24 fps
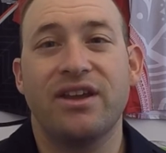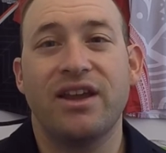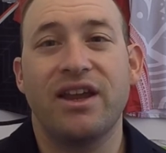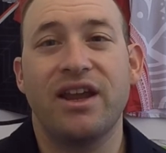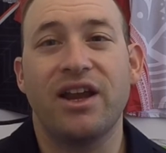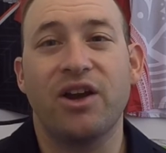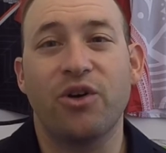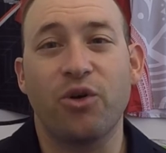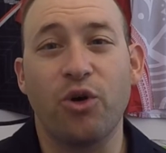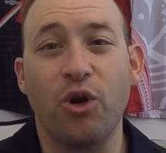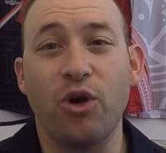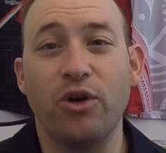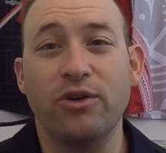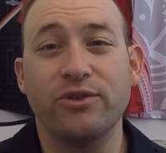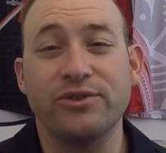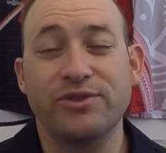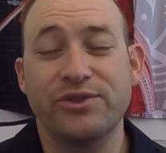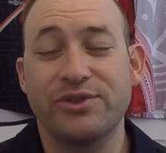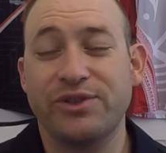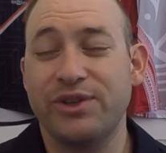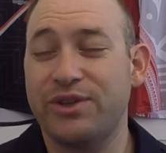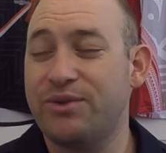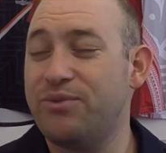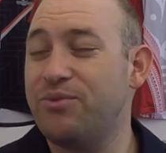
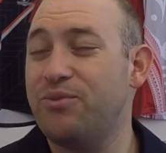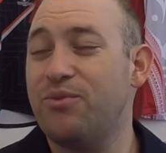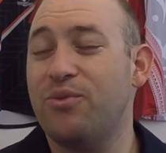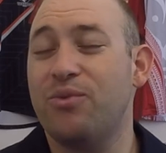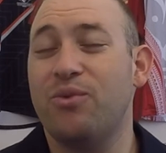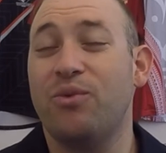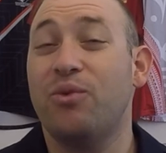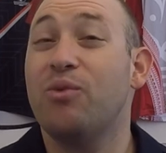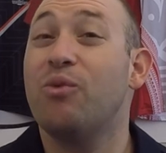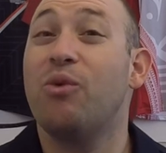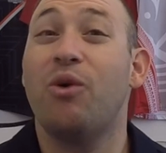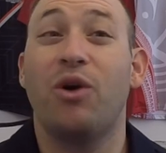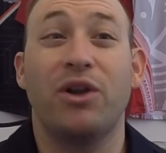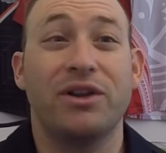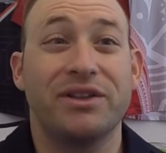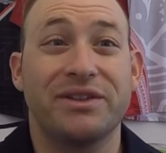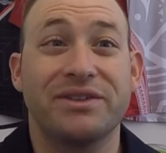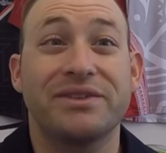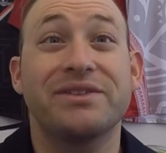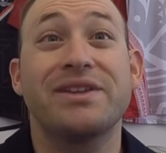Arrows didn't want to